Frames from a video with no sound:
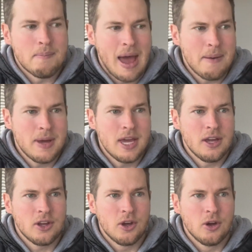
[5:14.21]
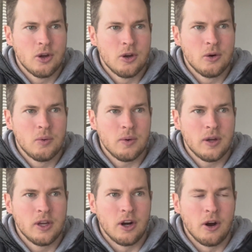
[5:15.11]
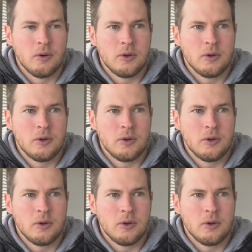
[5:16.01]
Maybe you, you know,